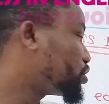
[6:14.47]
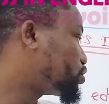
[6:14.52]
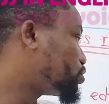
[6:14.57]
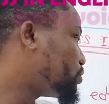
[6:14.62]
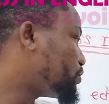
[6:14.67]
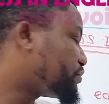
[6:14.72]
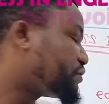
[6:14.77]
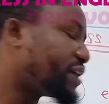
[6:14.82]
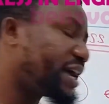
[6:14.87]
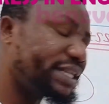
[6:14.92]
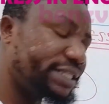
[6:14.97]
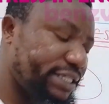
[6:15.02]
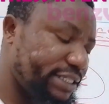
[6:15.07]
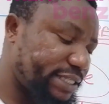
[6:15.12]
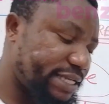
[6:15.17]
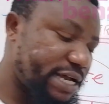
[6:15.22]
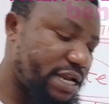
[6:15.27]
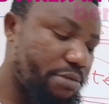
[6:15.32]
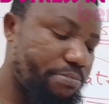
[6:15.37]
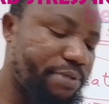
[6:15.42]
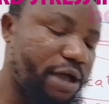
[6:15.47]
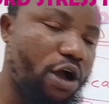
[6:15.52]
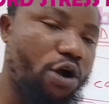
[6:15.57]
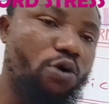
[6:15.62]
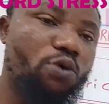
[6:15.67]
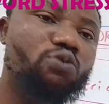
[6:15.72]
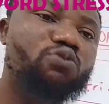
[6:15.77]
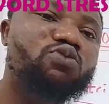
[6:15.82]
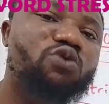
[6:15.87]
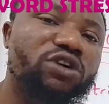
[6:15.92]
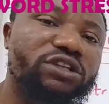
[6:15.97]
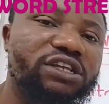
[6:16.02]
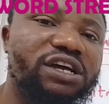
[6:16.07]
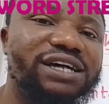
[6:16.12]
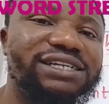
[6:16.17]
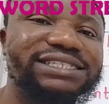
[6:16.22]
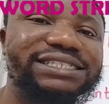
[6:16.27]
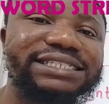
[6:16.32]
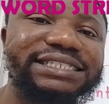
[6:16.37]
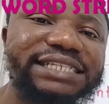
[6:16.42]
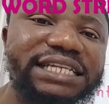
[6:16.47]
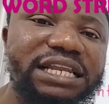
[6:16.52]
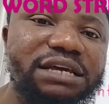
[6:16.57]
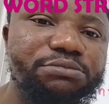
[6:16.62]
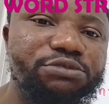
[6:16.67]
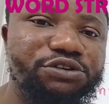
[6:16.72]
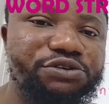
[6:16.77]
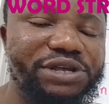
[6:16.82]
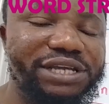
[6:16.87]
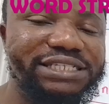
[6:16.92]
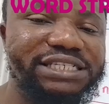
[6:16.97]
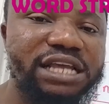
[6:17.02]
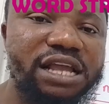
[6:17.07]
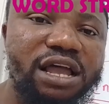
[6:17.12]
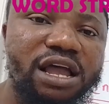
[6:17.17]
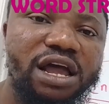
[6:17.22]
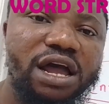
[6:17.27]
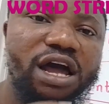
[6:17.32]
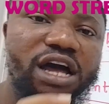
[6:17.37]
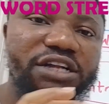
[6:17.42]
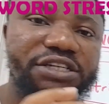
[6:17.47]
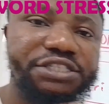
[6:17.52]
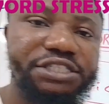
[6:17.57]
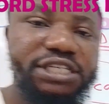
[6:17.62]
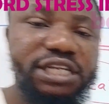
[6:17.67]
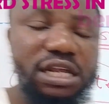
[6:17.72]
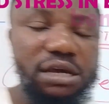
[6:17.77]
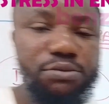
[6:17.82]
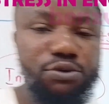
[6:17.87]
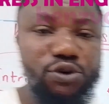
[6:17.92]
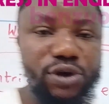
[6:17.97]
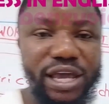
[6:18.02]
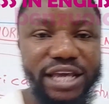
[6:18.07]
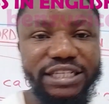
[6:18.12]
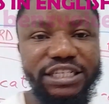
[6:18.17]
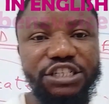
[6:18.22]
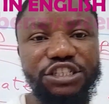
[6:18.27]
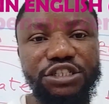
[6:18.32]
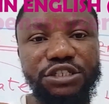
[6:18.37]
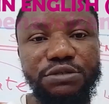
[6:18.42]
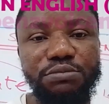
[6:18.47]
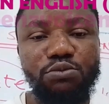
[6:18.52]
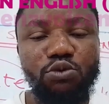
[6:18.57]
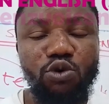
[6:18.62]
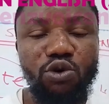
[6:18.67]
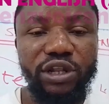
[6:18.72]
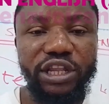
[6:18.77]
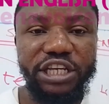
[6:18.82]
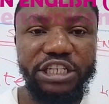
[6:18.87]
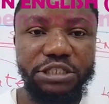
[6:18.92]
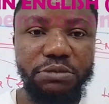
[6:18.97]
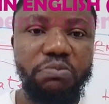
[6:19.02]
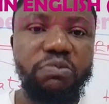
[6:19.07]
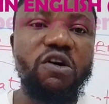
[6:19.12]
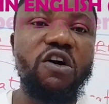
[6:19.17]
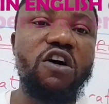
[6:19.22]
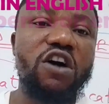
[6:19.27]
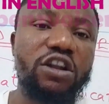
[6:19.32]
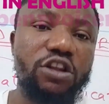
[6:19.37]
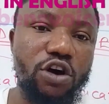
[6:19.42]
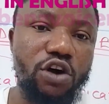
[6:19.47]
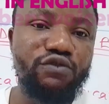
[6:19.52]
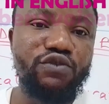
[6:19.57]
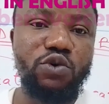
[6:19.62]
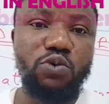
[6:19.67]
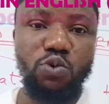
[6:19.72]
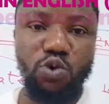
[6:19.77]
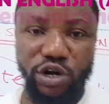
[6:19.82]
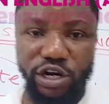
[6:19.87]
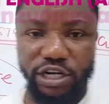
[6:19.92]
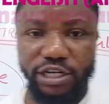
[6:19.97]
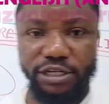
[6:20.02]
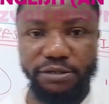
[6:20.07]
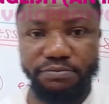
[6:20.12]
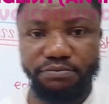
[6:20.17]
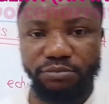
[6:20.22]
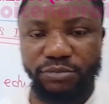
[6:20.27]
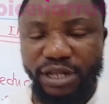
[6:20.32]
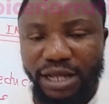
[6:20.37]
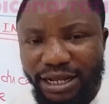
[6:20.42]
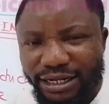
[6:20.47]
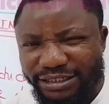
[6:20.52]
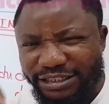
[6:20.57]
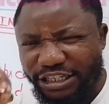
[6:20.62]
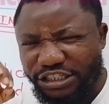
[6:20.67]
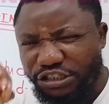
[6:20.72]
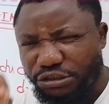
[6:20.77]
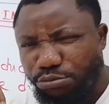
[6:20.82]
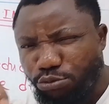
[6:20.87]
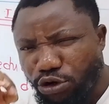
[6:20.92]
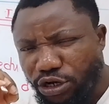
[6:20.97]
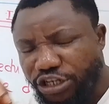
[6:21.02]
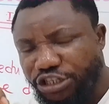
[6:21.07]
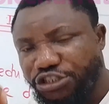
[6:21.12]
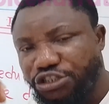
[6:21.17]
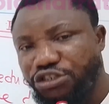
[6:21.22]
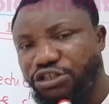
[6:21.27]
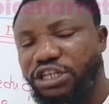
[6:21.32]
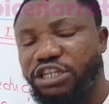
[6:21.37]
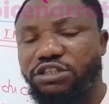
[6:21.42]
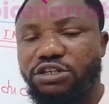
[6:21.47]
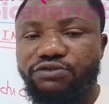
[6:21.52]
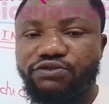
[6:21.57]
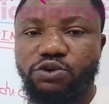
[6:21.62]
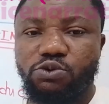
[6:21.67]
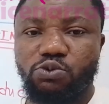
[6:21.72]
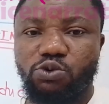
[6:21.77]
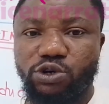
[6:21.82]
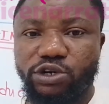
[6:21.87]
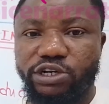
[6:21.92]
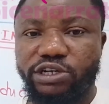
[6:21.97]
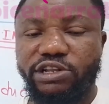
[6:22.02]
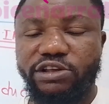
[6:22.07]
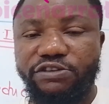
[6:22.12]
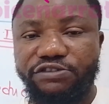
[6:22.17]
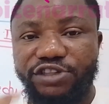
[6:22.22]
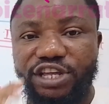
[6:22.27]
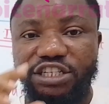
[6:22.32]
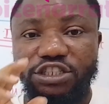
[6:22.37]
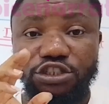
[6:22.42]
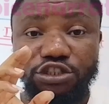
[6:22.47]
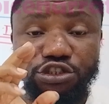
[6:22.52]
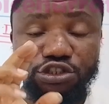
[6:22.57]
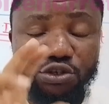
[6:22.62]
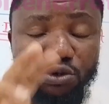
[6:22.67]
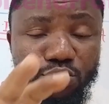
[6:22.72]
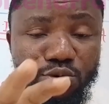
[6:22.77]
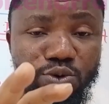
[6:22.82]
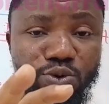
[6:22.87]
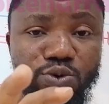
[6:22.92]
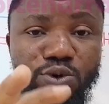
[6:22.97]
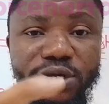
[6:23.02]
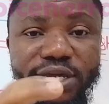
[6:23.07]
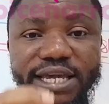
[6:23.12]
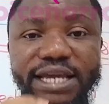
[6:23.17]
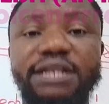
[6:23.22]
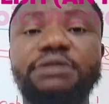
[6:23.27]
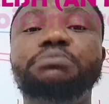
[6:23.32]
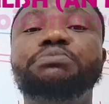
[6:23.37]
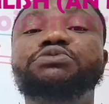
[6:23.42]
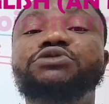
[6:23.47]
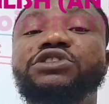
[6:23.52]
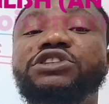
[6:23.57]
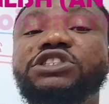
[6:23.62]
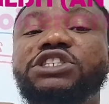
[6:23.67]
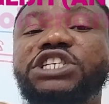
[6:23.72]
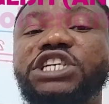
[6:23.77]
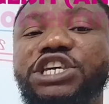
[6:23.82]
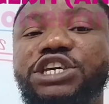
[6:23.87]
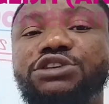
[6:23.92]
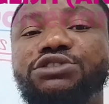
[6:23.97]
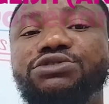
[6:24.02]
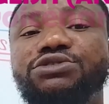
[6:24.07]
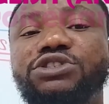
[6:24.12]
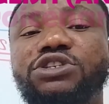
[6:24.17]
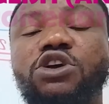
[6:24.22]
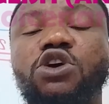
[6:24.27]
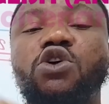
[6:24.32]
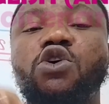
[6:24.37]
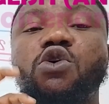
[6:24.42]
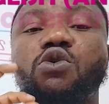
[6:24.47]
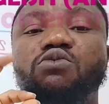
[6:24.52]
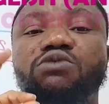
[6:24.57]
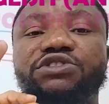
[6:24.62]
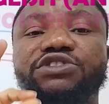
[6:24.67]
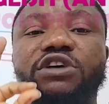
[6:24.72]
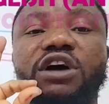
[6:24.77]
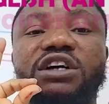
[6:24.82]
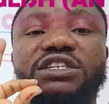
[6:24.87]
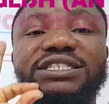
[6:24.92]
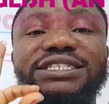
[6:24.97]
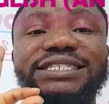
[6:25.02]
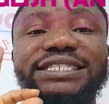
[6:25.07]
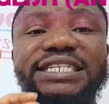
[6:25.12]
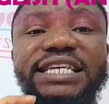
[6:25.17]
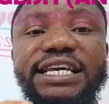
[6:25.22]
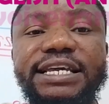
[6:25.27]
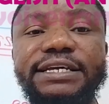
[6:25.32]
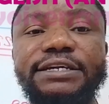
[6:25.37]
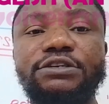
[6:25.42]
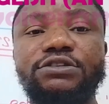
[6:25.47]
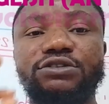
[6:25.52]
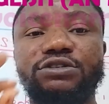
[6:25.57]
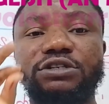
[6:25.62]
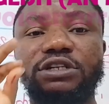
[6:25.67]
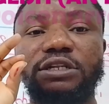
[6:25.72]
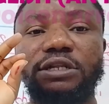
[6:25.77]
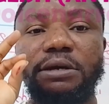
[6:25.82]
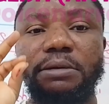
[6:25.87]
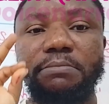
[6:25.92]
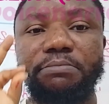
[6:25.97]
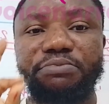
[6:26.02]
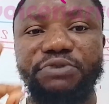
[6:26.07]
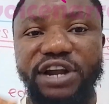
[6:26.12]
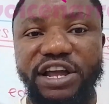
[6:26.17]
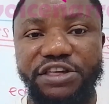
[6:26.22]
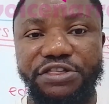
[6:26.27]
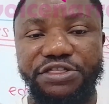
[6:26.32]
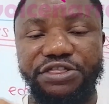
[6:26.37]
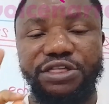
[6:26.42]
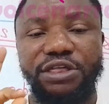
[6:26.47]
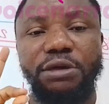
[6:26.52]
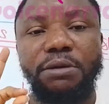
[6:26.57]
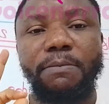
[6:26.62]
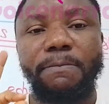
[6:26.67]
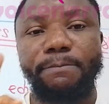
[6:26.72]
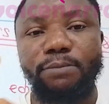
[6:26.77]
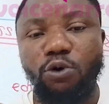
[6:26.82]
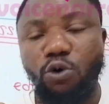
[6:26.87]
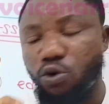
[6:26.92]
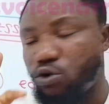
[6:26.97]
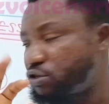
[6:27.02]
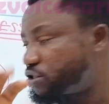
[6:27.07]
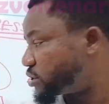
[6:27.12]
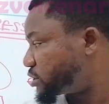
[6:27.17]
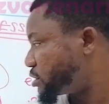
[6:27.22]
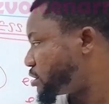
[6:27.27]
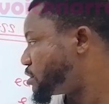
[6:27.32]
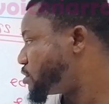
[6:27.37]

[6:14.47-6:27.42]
So that is that about what a syllable is. A syllable is the smallest part of the word, the smallest unit of the word that you can produce with a single breath pause.